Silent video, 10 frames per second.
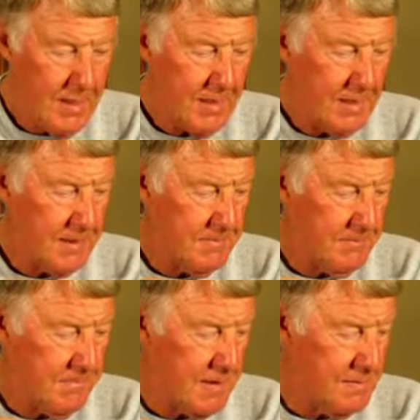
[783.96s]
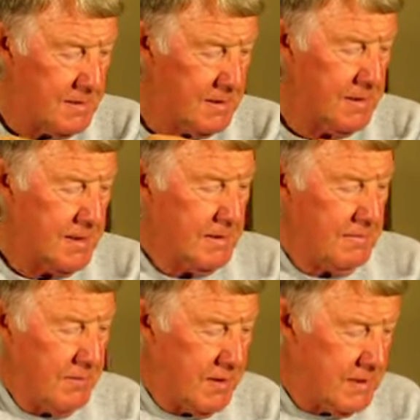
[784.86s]

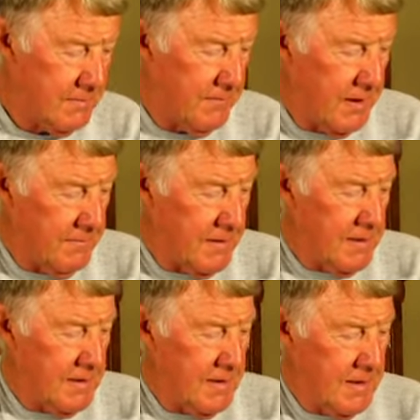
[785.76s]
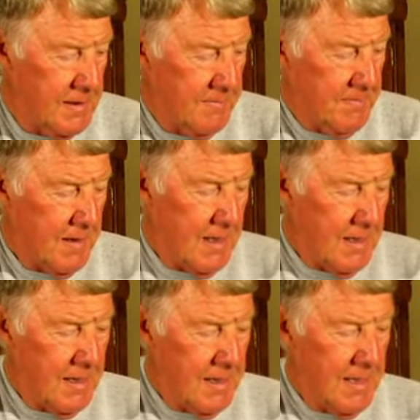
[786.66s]
Brings the flavor out good.
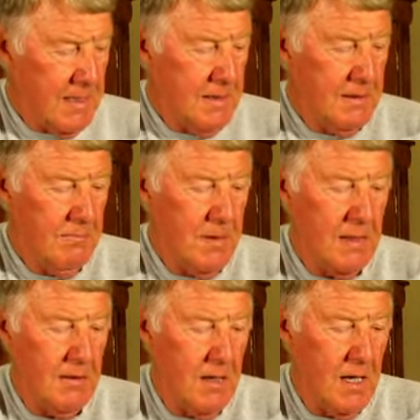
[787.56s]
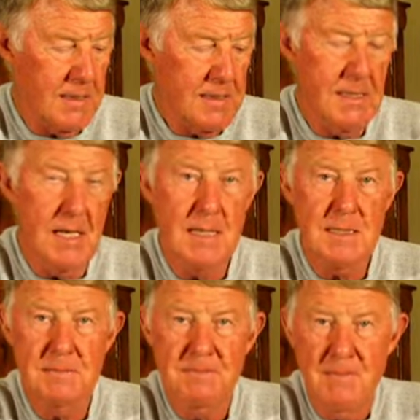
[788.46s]
And then you can pick your hot
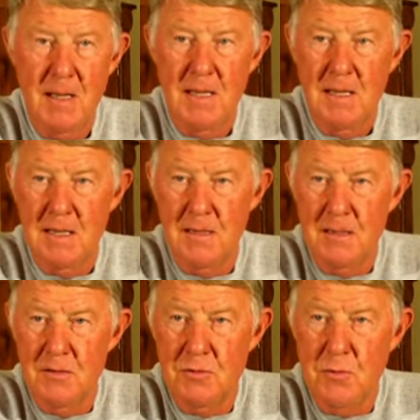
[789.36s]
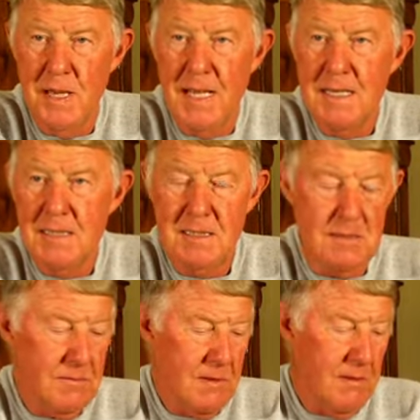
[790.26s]
sauce. You can use red. This
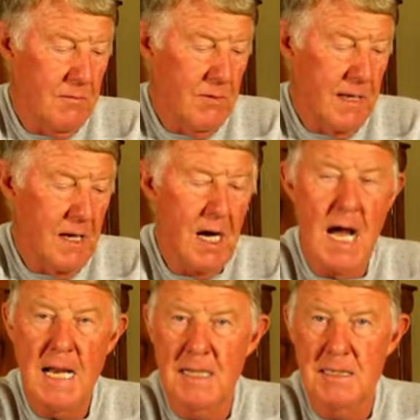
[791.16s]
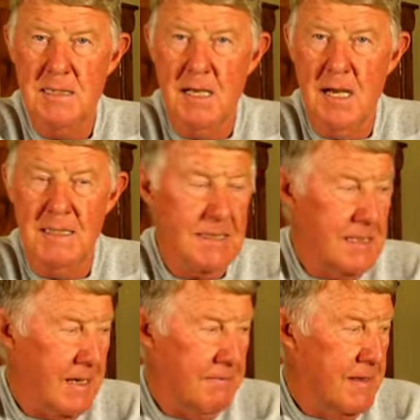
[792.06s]
is red hot. This is hot
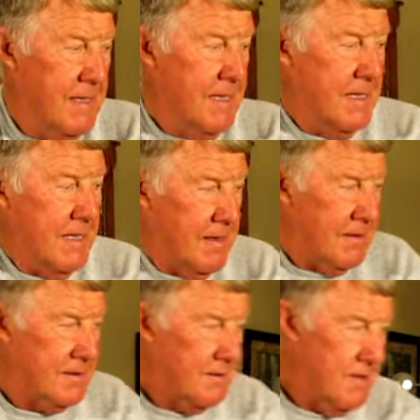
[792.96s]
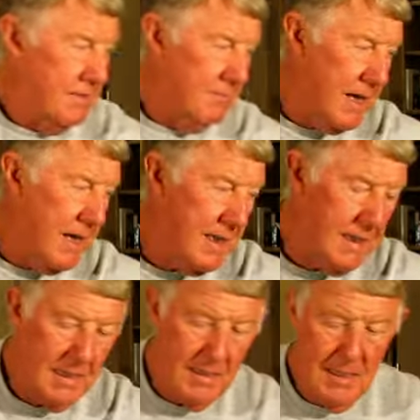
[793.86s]
stuff. And also you can buy
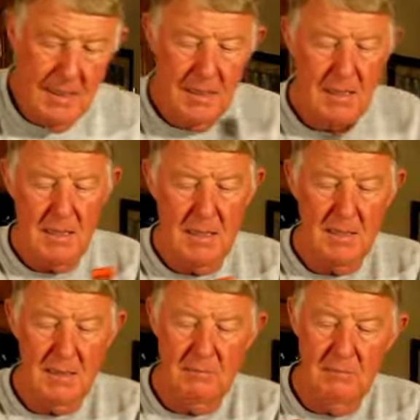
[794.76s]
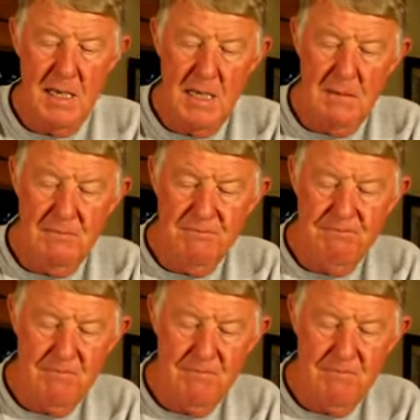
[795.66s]
it in medium.